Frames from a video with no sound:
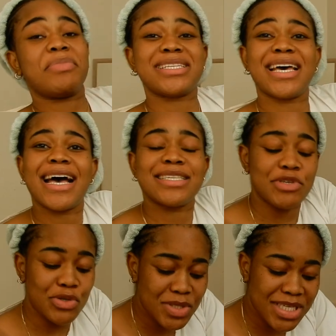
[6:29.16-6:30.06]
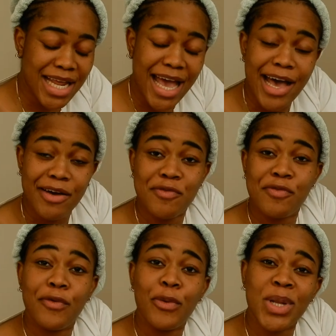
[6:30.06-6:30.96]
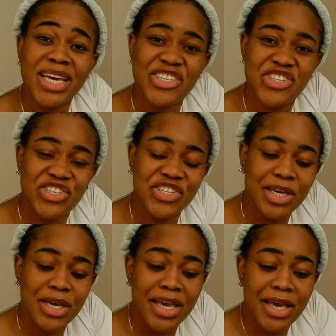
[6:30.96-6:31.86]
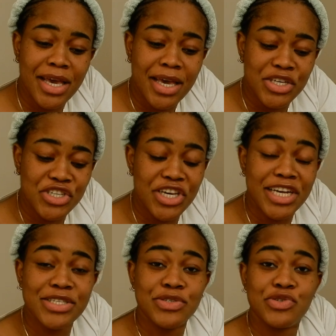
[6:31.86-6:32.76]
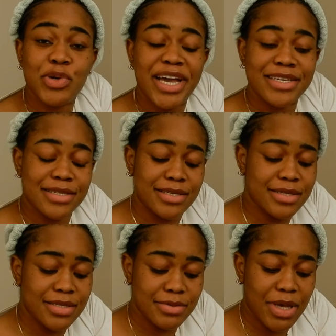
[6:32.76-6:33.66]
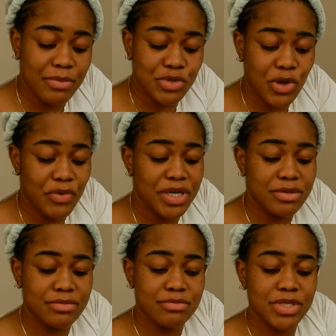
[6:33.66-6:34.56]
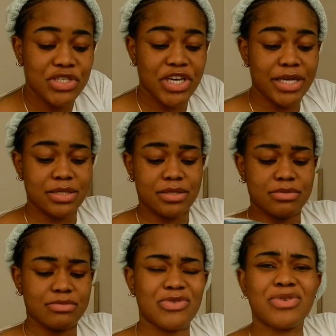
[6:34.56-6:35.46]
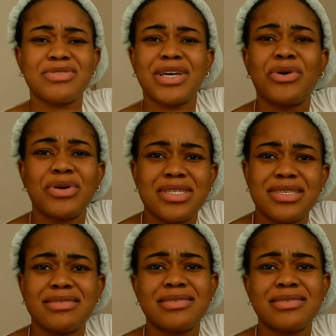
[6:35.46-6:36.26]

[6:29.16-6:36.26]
Beta has been using her foolish shirt dress. Shirt. What do they call this?